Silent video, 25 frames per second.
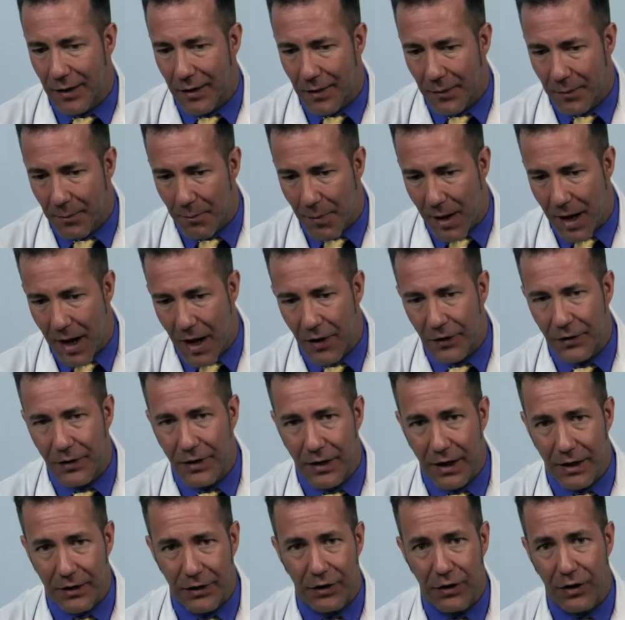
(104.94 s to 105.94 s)
mild
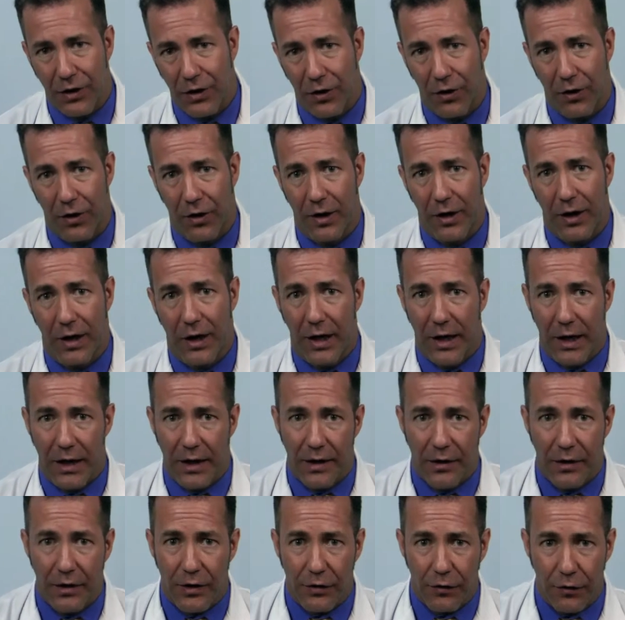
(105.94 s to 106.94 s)
electric current
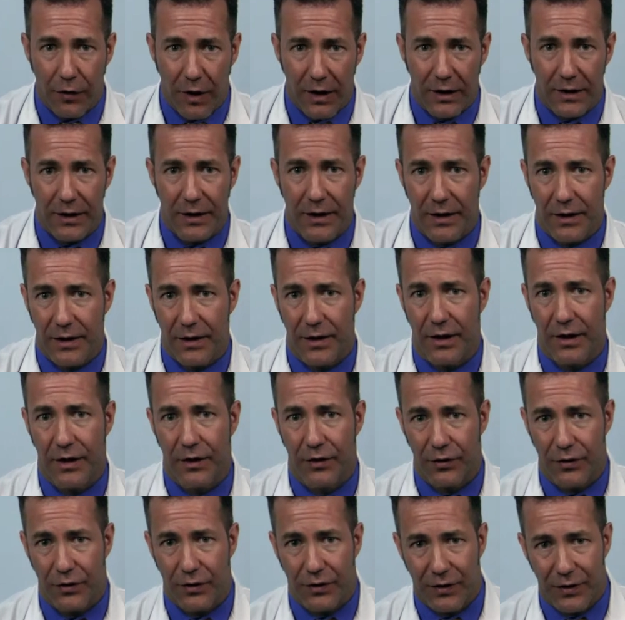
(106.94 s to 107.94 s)
into, directly into the
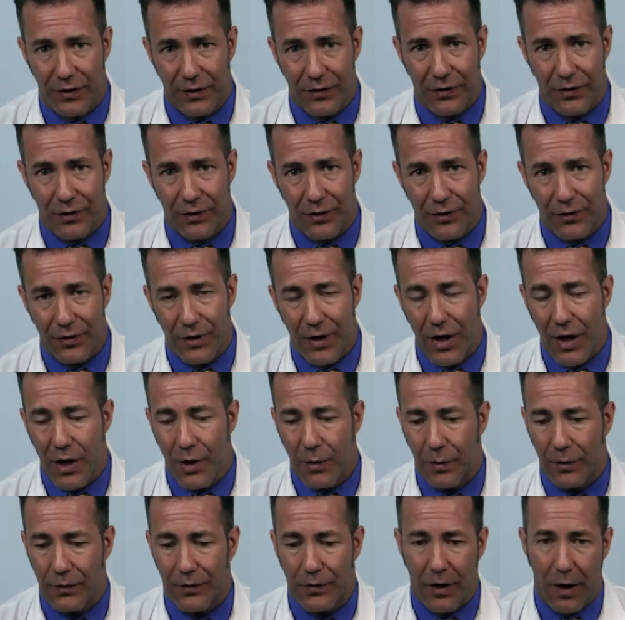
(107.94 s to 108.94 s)
injured tissues,
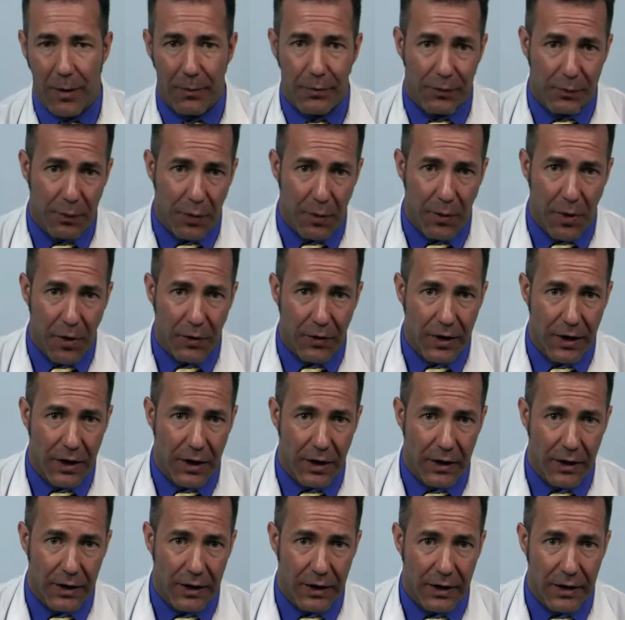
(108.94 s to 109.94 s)
which helps promote
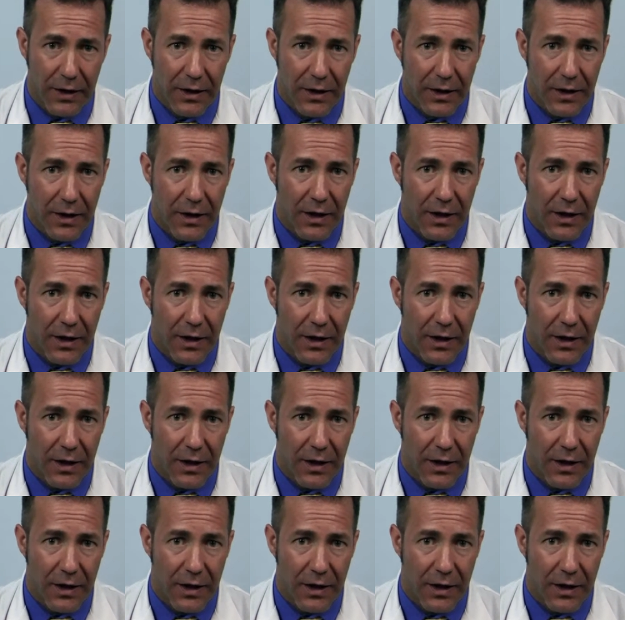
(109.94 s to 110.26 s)
healing,